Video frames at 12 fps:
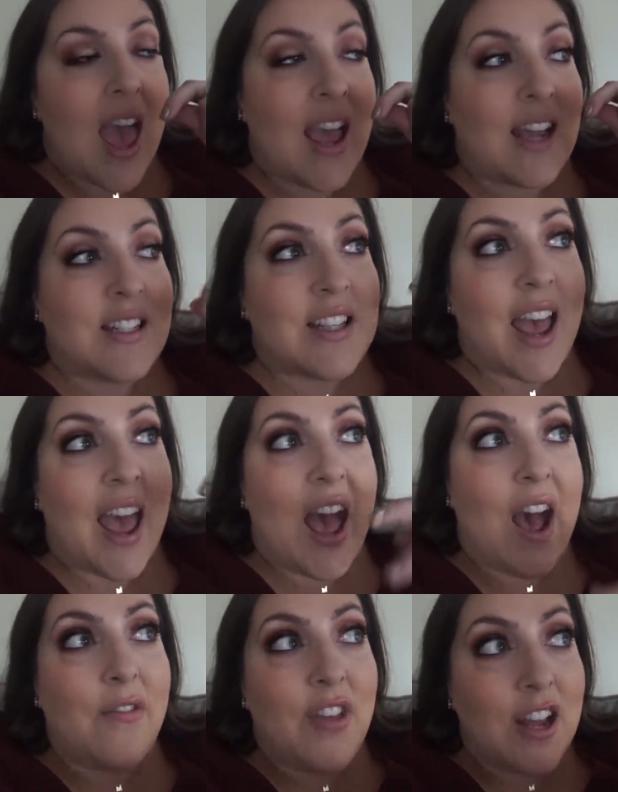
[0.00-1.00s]
And to
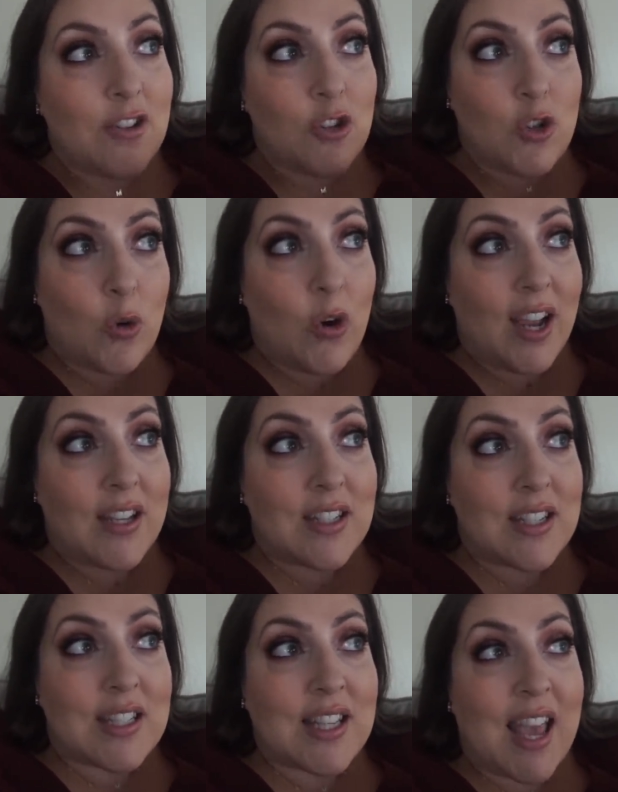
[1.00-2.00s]
have that joy just